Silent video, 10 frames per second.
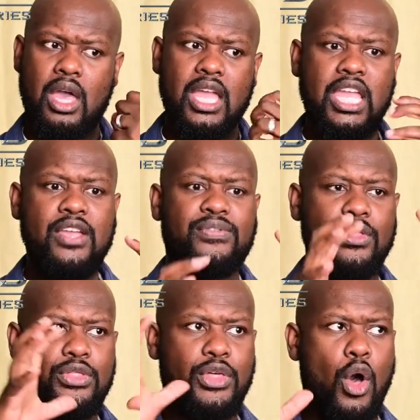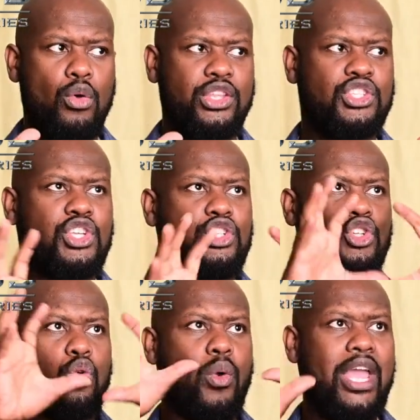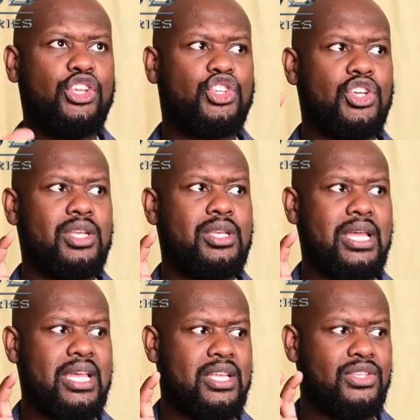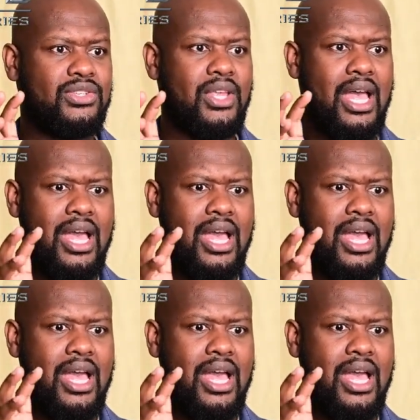Even though the situation is